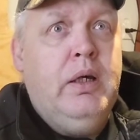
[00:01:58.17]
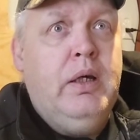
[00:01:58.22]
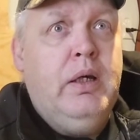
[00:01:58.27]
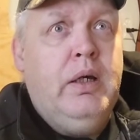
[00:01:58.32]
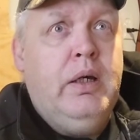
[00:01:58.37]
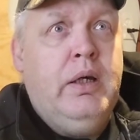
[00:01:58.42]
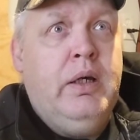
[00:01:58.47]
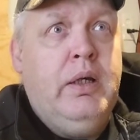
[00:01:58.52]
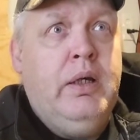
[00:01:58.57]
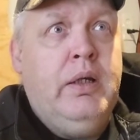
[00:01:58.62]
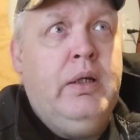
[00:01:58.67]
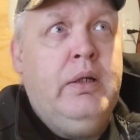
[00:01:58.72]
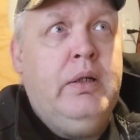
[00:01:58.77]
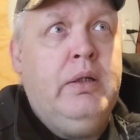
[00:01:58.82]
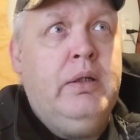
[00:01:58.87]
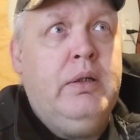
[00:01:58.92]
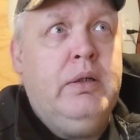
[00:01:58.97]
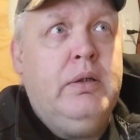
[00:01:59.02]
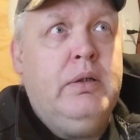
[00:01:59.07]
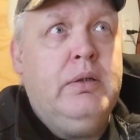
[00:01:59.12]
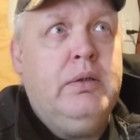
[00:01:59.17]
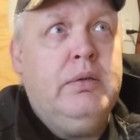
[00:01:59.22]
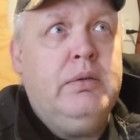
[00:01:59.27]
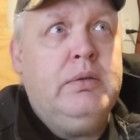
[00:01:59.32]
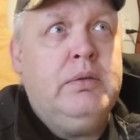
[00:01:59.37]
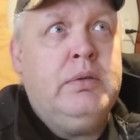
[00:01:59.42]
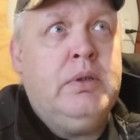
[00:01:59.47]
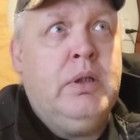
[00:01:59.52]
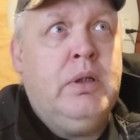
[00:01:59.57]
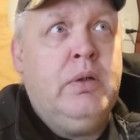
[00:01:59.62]
And
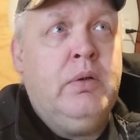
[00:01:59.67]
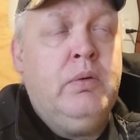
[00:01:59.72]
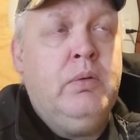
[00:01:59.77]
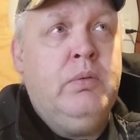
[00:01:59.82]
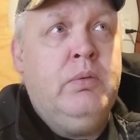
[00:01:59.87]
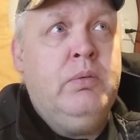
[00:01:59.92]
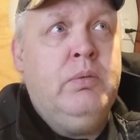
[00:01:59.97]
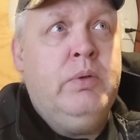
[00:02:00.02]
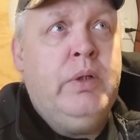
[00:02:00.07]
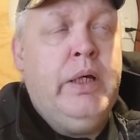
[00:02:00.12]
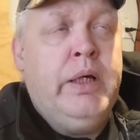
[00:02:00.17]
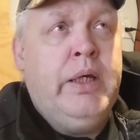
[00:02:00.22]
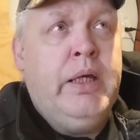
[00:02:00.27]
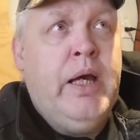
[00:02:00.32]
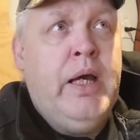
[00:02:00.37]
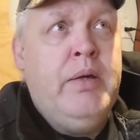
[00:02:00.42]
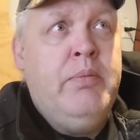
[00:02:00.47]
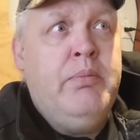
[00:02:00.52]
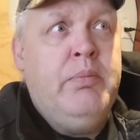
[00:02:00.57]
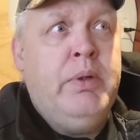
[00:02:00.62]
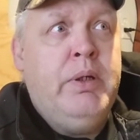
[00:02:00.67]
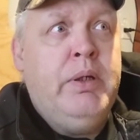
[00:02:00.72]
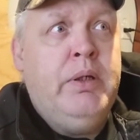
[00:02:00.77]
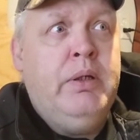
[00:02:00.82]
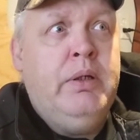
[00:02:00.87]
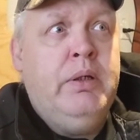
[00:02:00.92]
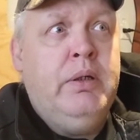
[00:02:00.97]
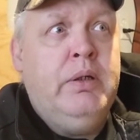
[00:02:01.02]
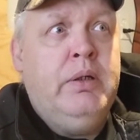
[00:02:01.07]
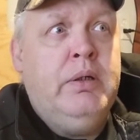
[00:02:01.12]
so they gave
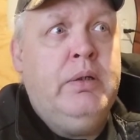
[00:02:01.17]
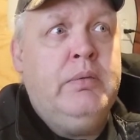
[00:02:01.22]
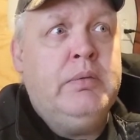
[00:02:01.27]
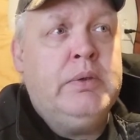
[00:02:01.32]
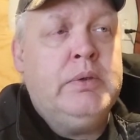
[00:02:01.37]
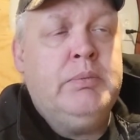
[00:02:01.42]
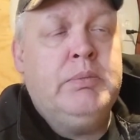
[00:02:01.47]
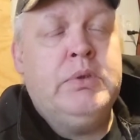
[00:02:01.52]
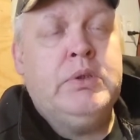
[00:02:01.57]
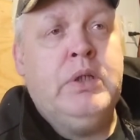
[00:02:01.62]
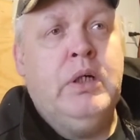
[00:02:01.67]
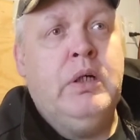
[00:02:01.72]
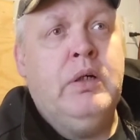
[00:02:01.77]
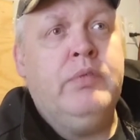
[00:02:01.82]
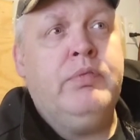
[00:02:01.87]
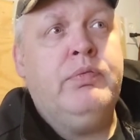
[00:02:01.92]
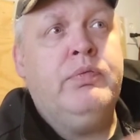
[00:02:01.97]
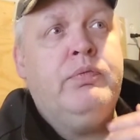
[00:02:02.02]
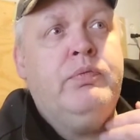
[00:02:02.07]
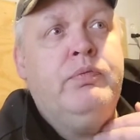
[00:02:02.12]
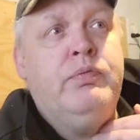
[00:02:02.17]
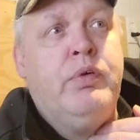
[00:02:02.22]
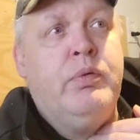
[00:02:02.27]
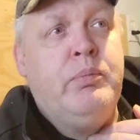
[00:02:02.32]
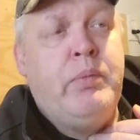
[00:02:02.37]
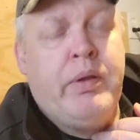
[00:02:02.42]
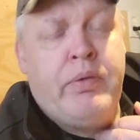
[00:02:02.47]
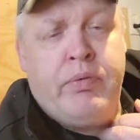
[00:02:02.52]
me some stuff for my